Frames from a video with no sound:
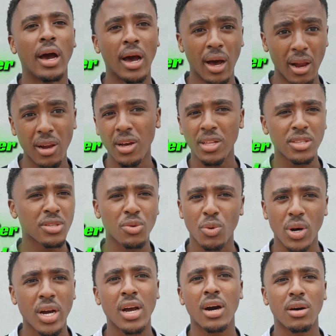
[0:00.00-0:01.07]
Earlier in the
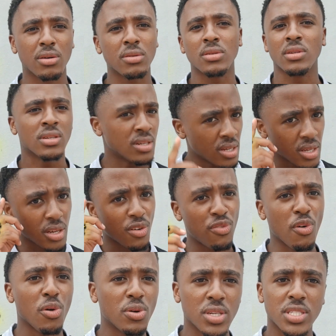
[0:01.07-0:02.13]
workout, you're
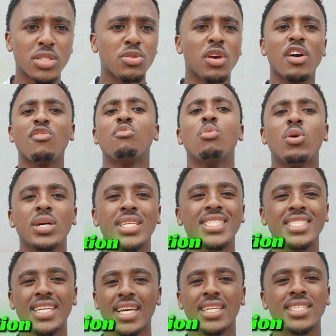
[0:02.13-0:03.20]
focused, you have more
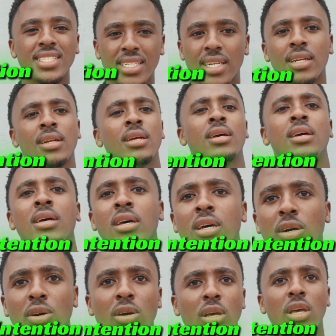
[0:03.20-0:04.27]
intention.
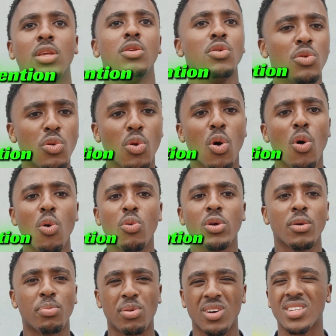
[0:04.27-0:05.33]
You know your
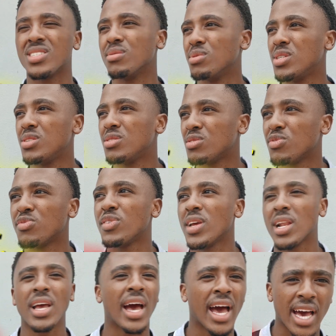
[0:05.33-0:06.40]
proximity to
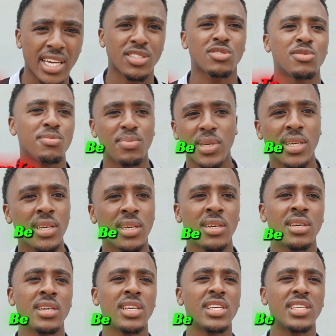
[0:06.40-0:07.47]
failure has to be
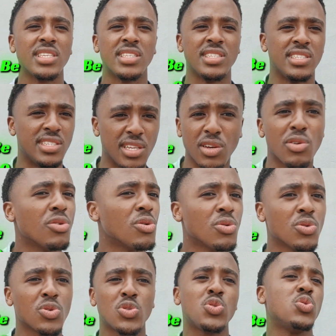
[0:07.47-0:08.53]
0
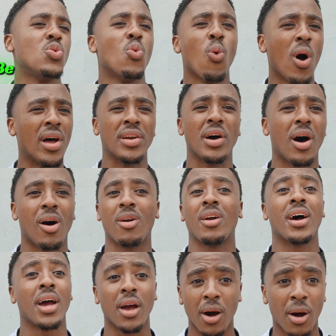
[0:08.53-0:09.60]
to 1
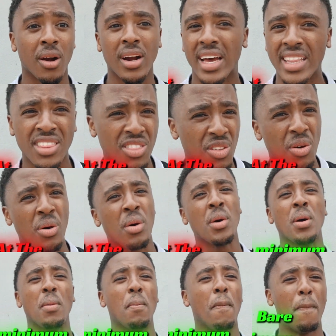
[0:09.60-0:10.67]
RIR at the
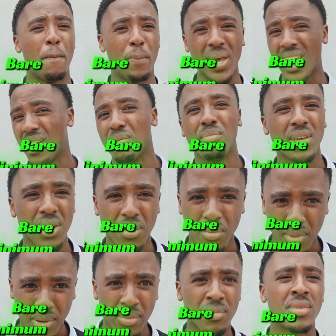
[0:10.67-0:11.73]
bare
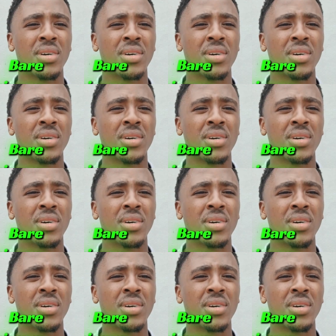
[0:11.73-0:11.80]
minimum.